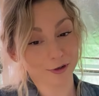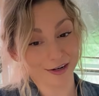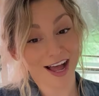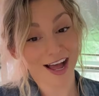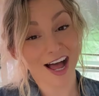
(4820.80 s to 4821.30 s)

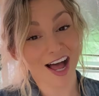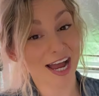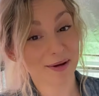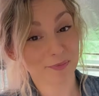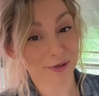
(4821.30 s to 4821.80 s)
a
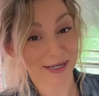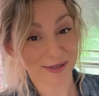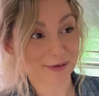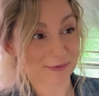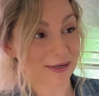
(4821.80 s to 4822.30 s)
hybrid
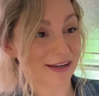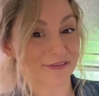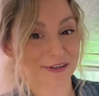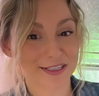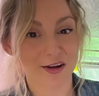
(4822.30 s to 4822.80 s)
or
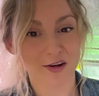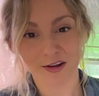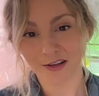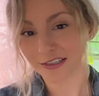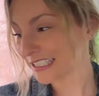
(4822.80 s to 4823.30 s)
whatever it's called,